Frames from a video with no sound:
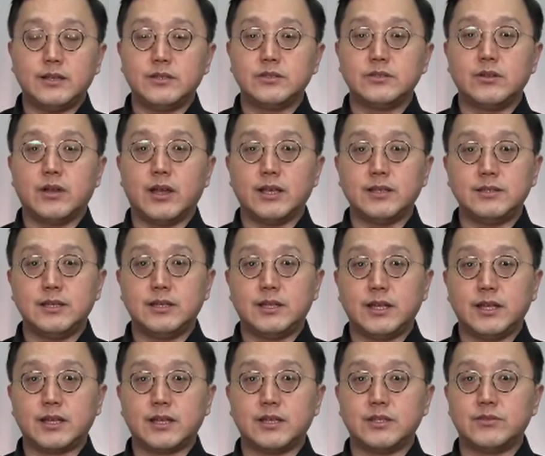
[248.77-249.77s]
it's not
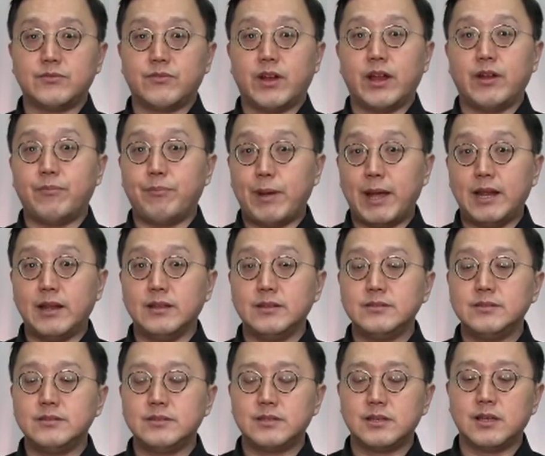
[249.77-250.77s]
acidic, it's very
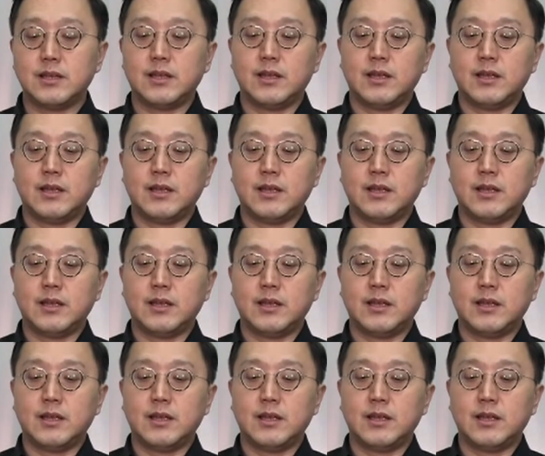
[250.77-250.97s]
balanced.